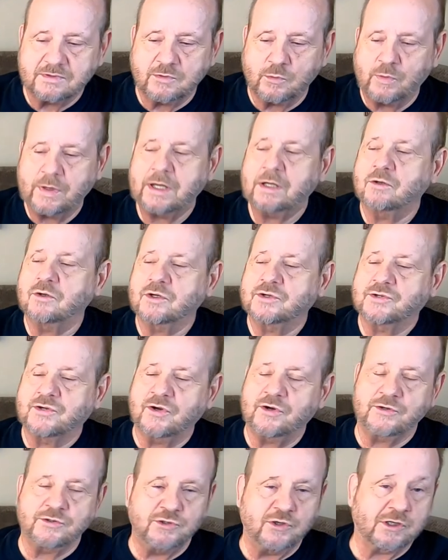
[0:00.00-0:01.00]
the way it looks
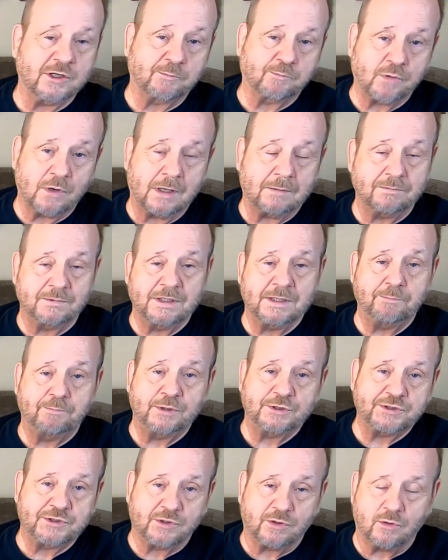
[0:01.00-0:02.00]
here, you could probably
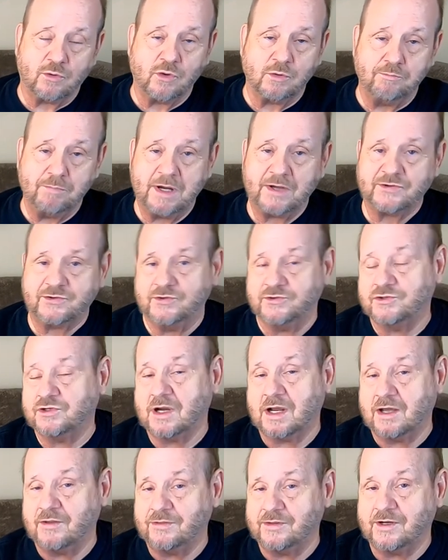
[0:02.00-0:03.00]
put your own
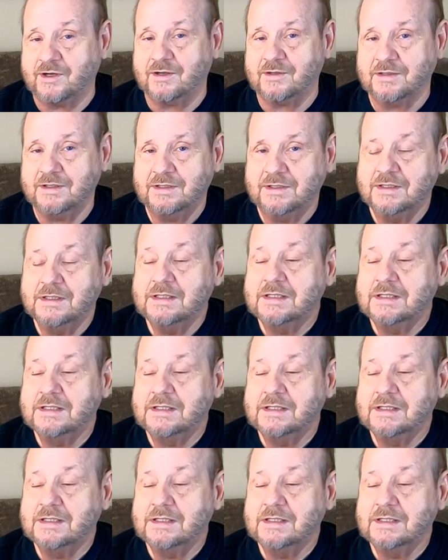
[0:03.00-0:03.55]
message on there.